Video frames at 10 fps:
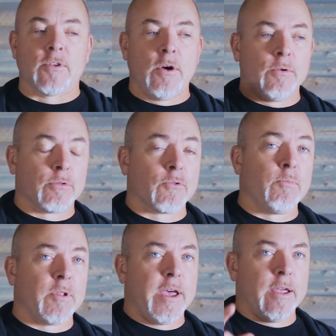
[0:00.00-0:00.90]
So
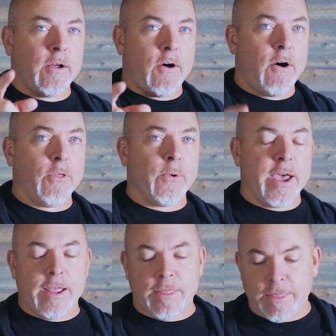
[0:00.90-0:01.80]
ThruPlay, all the
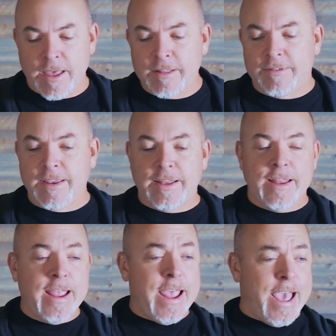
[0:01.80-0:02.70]
way. That's
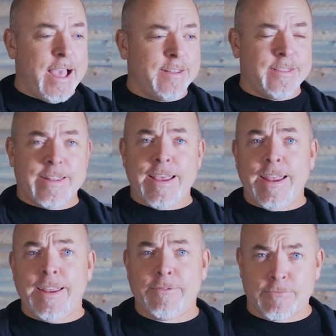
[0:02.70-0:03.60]
it. End of the
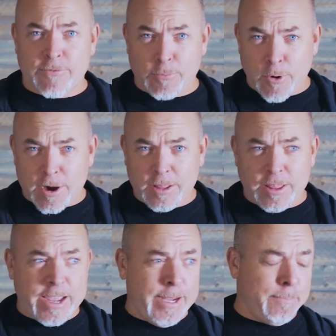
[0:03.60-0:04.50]
day,
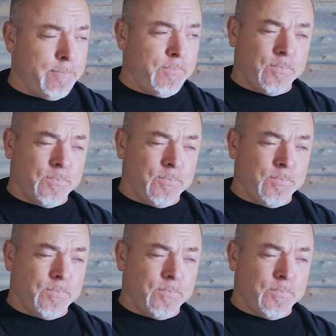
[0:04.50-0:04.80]
working late.